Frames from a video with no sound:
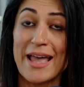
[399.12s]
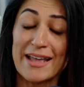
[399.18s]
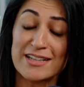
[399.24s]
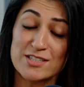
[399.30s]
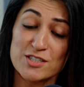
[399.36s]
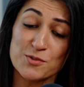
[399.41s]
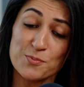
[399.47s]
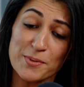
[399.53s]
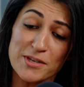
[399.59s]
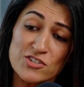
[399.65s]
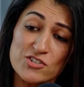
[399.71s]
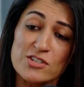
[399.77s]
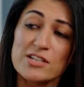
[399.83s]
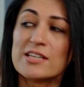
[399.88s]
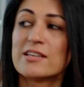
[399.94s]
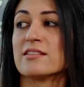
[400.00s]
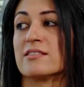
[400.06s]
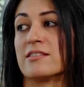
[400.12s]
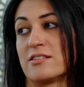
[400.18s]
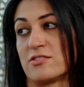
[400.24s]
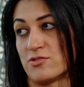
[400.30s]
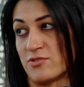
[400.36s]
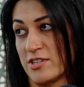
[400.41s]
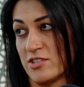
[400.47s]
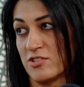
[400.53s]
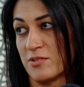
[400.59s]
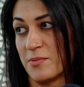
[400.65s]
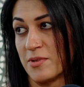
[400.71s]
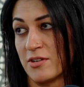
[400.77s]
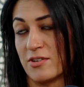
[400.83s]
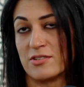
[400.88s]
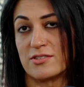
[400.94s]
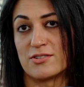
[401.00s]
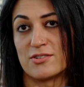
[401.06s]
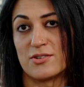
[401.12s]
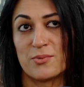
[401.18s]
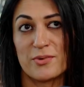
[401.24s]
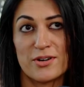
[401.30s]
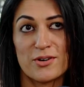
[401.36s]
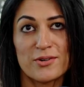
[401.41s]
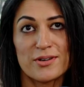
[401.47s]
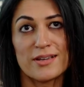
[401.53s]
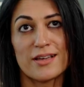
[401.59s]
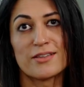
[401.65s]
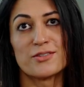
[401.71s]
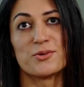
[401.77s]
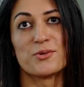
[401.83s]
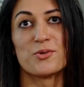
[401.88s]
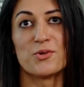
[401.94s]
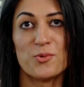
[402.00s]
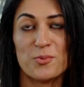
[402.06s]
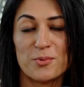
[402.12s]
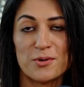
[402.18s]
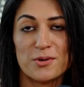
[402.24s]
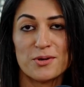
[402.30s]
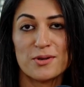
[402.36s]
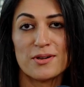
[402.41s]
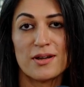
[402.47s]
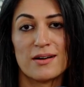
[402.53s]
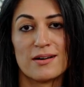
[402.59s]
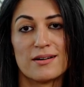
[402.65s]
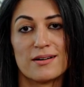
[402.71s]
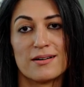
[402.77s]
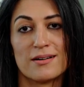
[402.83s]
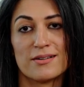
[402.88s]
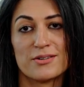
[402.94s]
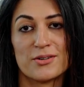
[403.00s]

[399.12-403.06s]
and especially in this region because you know we're looking at the global uh,